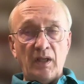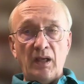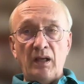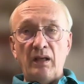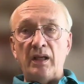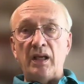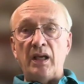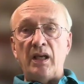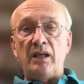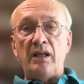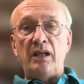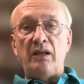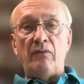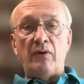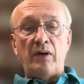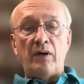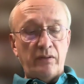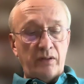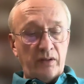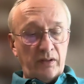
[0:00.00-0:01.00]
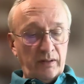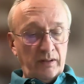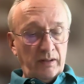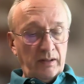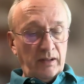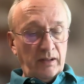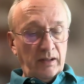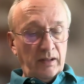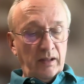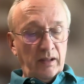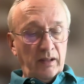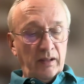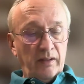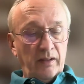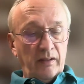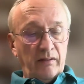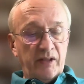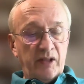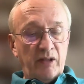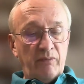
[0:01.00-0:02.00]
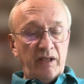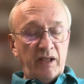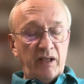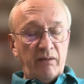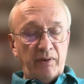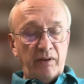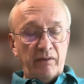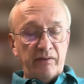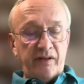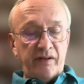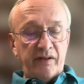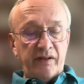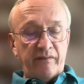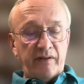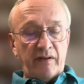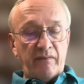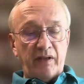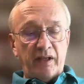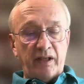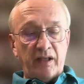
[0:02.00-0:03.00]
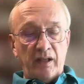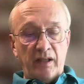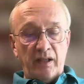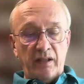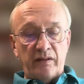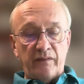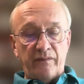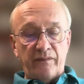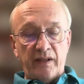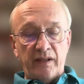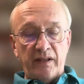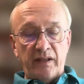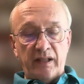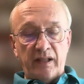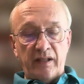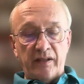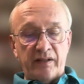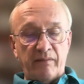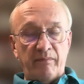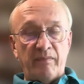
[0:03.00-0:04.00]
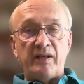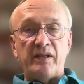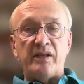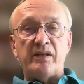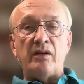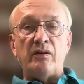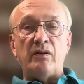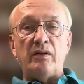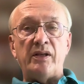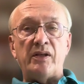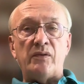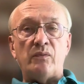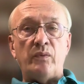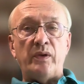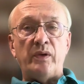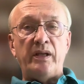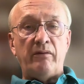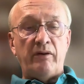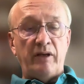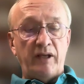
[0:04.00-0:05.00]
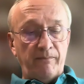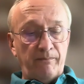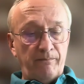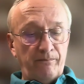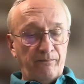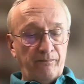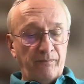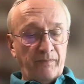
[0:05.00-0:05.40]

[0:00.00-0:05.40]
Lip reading: Again, he wrote, "There are so many abuses of every kind to fight against that my soul is weary.